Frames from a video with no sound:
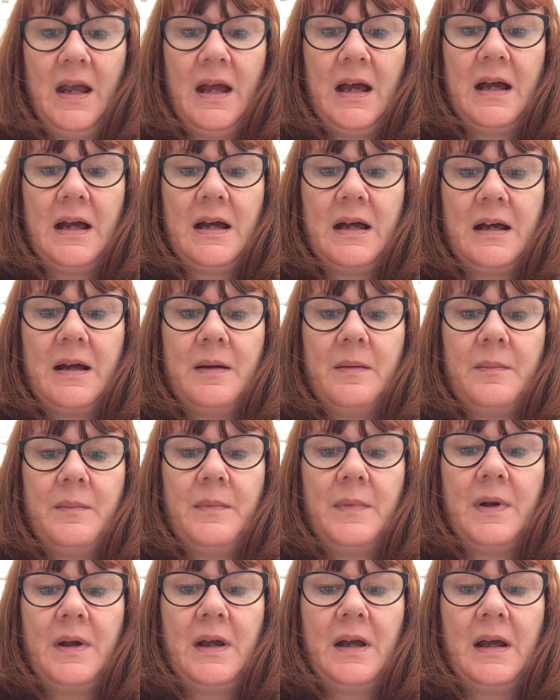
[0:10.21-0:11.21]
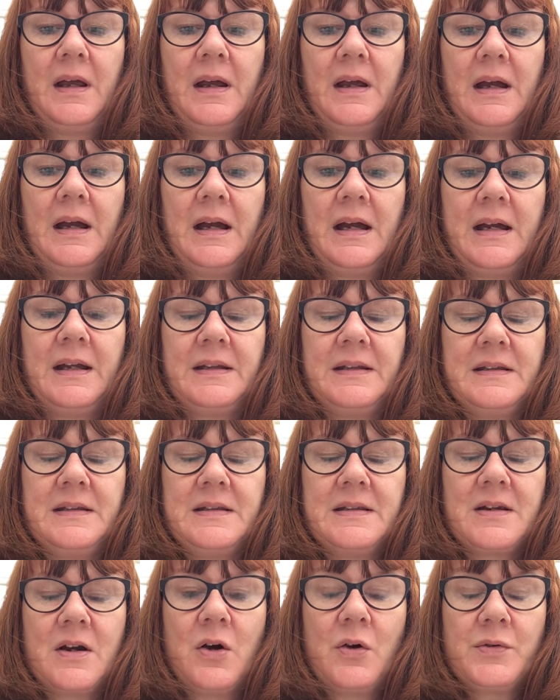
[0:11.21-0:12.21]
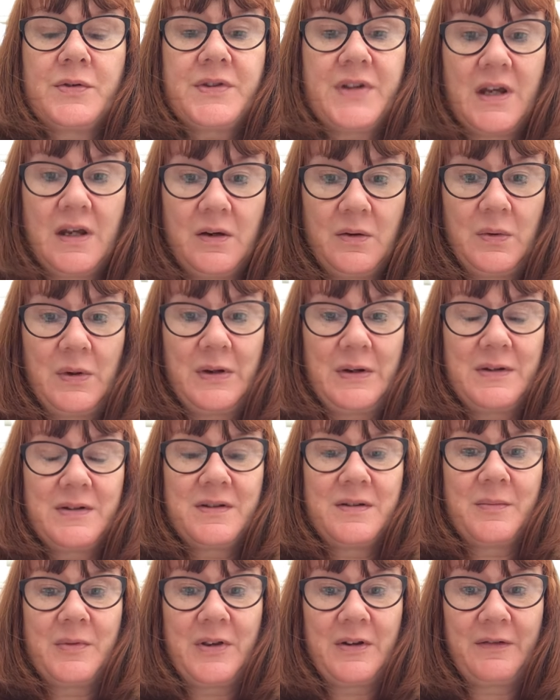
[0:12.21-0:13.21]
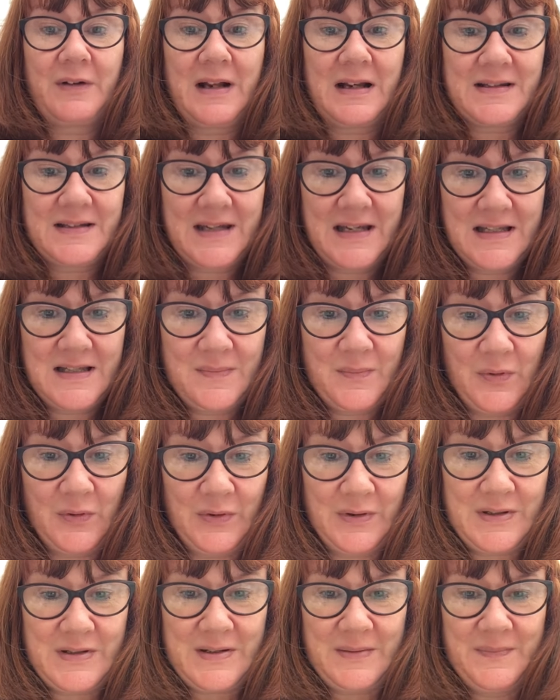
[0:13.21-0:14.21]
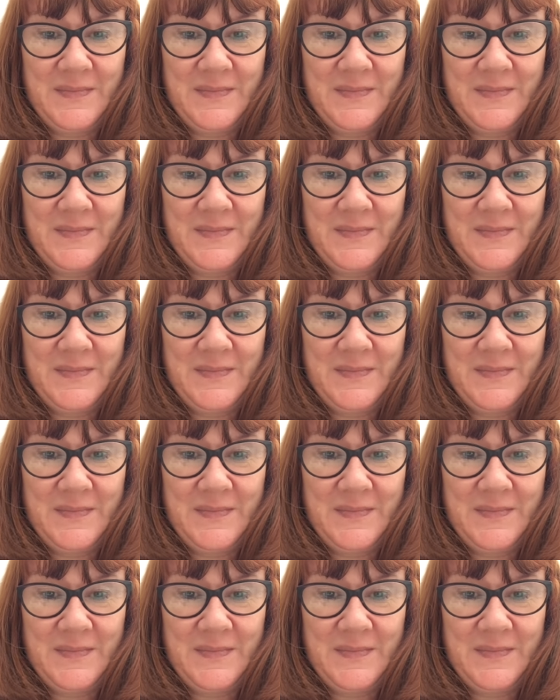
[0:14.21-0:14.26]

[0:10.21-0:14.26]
and also some of the Relax Kids books.